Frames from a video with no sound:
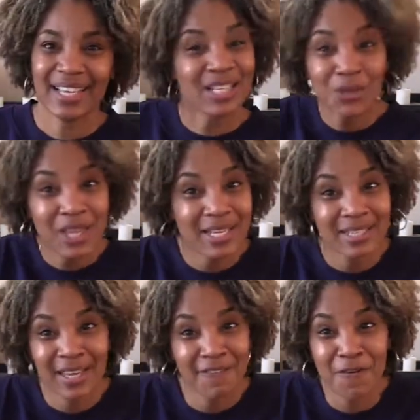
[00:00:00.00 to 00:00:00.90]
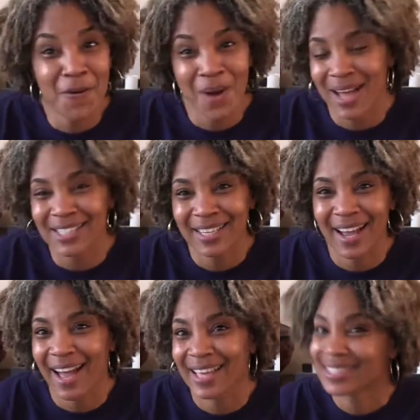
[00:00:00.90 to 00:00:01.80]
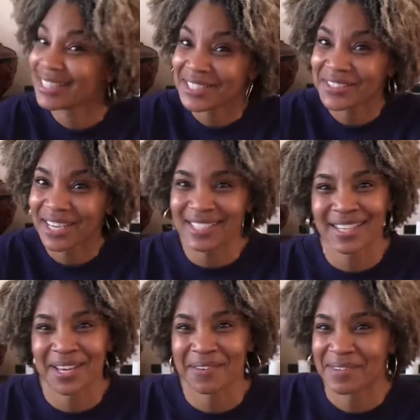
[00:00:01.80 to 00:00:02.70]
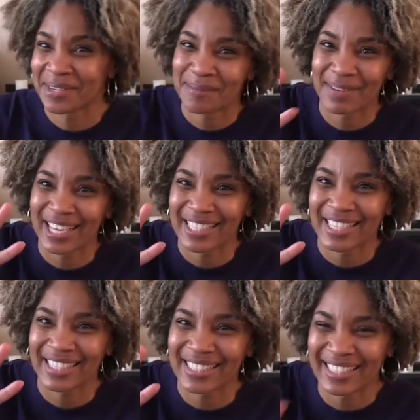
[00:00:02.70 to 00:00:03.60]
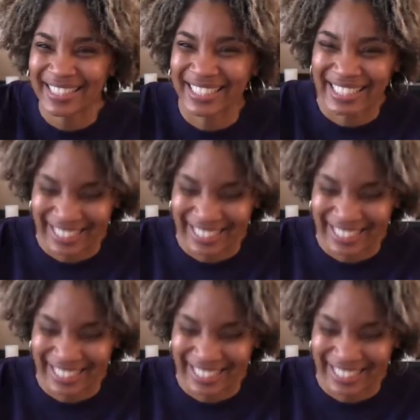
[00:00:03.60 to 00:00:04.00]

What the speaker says: So thanks again for watching, guys. Until next time, blessings.